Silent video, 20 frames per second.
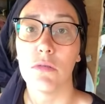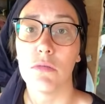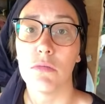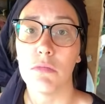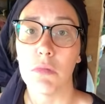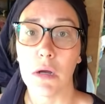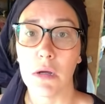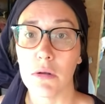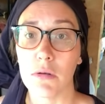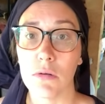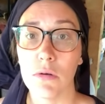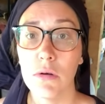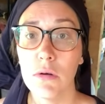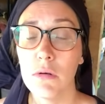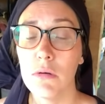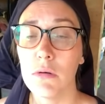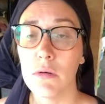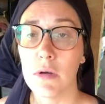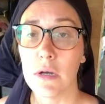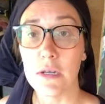I don't know.
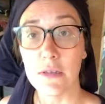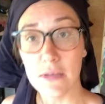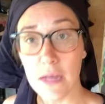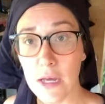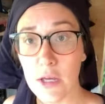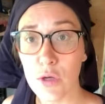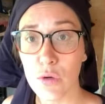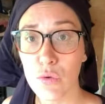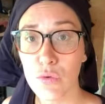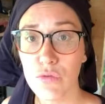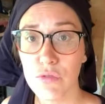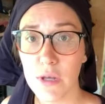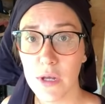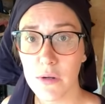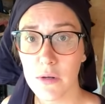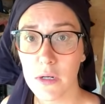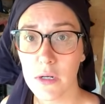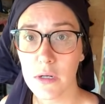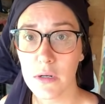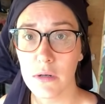Is that you,
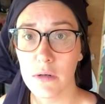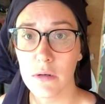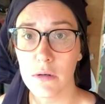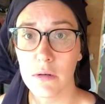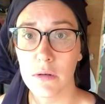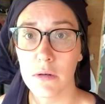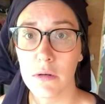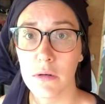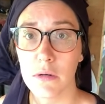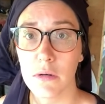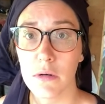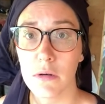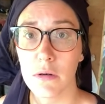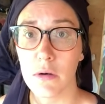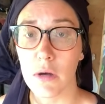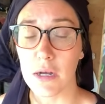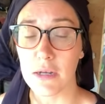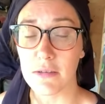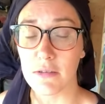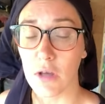Sarah?
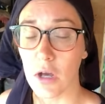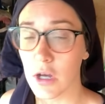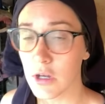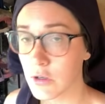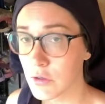I saw your